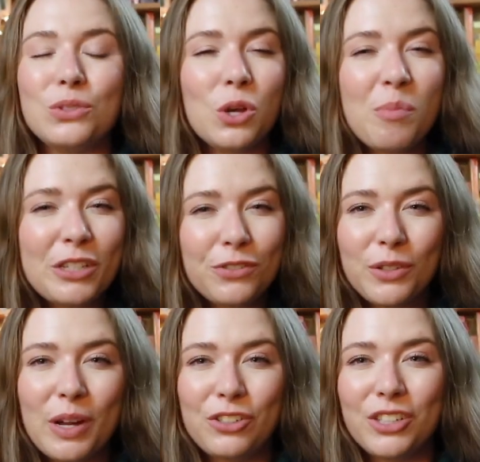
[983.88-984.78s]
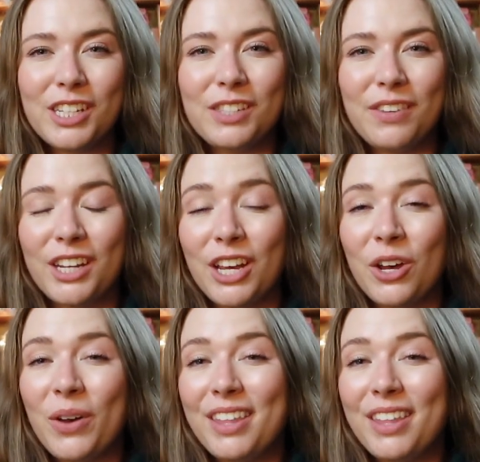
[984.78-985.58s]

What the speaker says: you so much for watching this video,